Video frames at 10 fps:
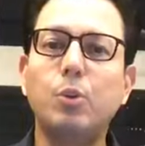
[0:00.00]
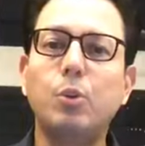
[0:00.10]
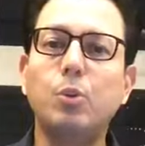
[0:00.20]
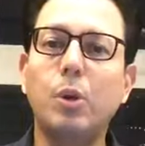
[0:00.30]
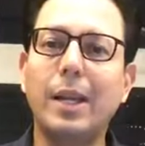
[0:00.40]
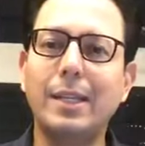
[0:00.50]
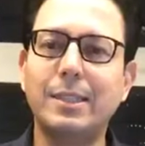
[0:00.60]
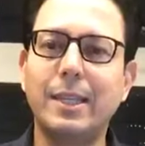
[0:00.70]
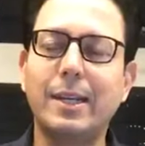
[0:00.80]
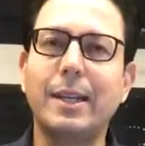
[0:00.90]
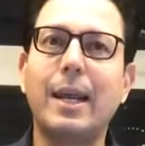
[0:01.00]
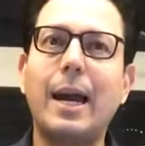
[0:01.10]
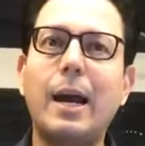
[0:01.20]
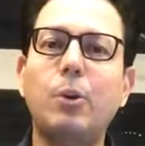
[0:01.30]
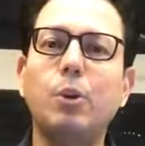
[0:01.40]
you utilize that and
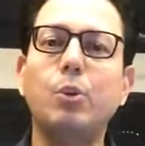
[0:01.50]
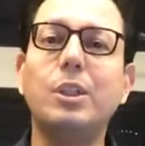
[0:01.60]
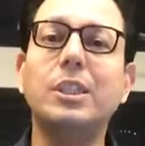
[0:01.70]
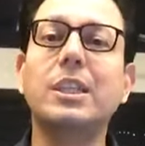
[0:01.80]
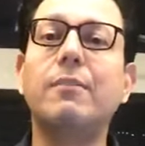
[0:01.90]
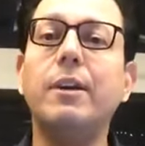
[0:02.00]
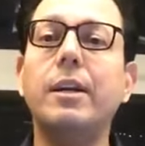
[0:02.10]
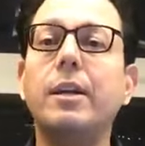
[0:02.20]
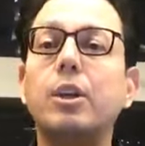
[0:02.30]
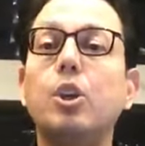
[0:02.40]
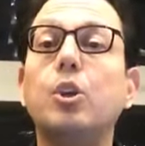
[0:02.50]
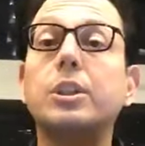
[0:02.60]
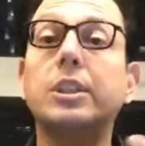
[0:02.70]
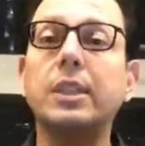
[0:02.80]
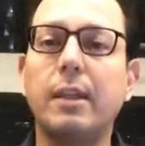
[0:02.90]
how do you discover it
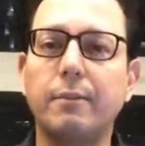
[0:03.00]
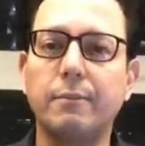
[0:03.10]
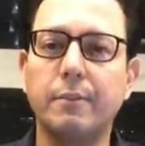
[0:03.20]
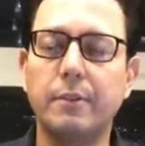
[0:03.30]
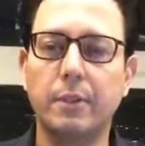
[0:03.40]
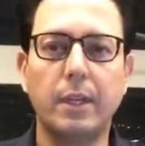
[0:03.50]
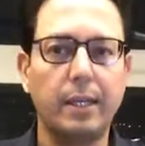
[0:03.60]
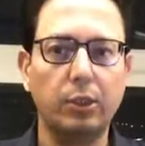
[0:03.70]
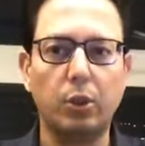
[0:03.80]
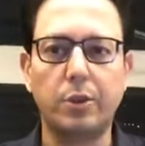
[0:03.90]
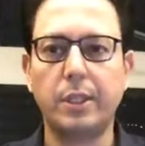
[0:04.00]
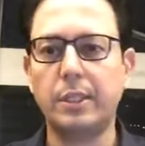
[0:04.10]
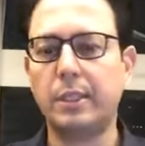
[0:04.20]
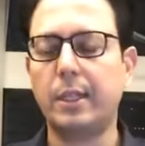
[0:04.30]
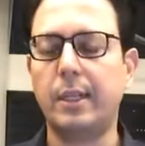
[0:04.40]
yourself? Okay, like Socrates
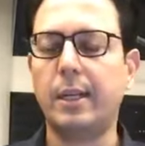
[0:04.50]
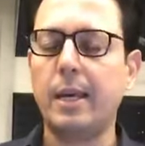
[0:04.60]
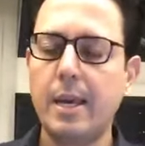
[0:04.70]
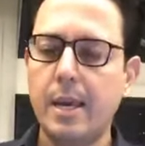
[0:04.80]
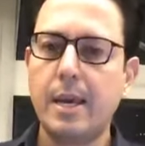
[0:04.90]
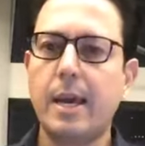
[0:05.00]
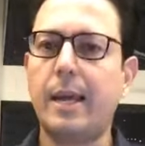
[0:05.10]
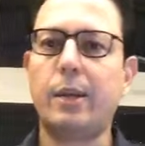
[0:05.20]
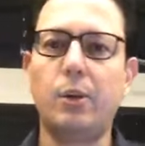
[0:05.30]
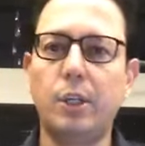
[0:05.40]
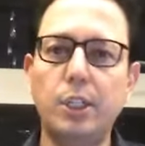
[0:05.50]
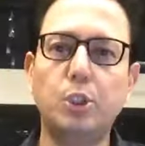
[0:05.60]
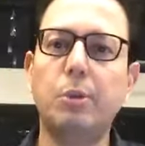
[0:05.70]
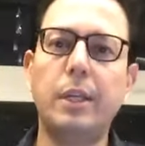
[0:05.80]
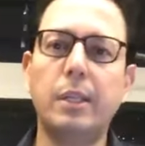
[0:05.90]
said that I cannot teach
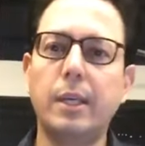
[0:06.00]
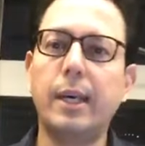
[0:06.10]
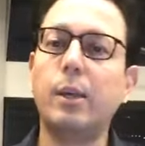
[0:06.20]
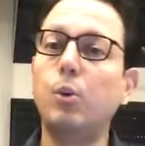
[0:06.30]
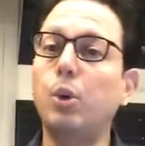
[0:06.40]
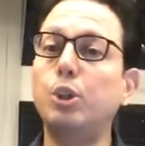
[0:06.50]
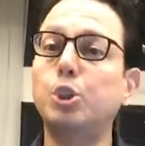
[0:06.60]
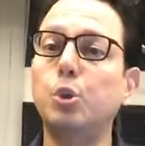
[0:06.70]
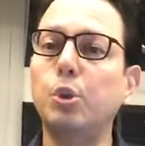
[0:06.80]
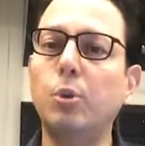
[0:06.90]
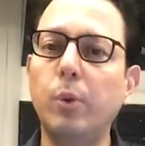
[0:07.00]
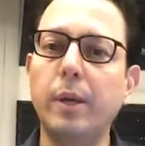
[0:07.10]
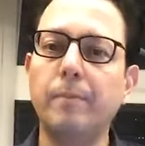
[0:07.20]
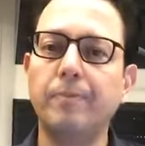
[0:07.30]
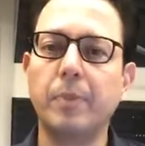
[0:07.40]
you anything, I can only show you the
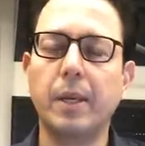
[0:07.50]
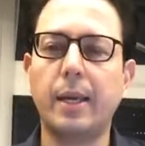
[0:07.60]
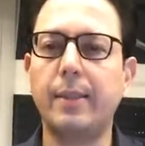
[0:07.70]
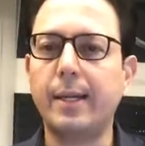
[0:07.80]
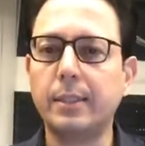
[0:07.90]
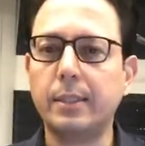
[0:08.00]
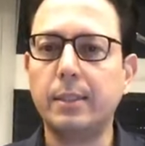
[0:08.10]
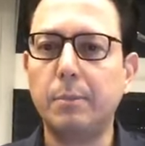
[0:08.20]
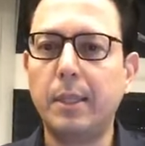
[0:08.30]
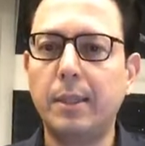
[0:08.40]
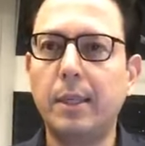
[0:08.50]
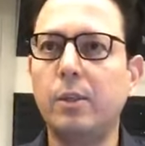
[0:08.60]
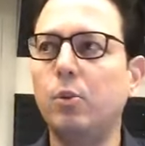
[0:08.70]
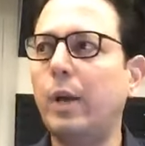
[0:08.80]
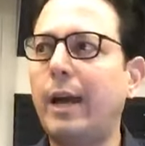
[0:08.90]
way. And that's the main thing.
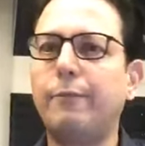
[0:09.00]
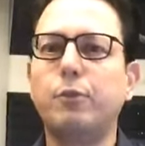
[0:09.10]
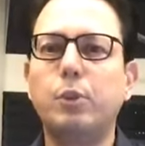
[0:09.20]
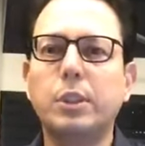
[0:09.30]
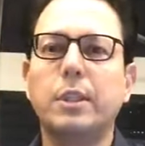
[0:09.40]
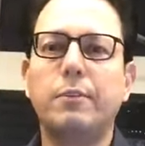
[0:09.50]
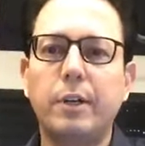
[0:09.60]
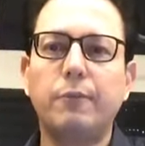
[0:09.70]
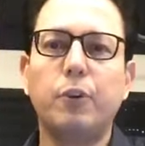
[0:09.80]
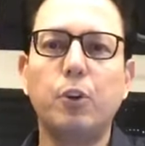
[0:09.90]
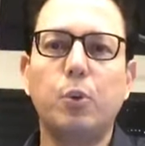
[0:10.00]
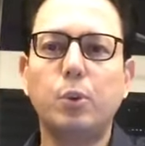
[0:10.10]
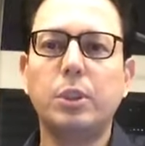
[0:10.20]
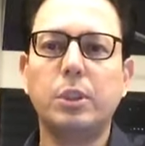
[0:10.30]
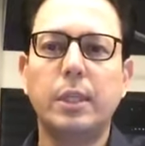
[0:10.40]
You have to discover it for your own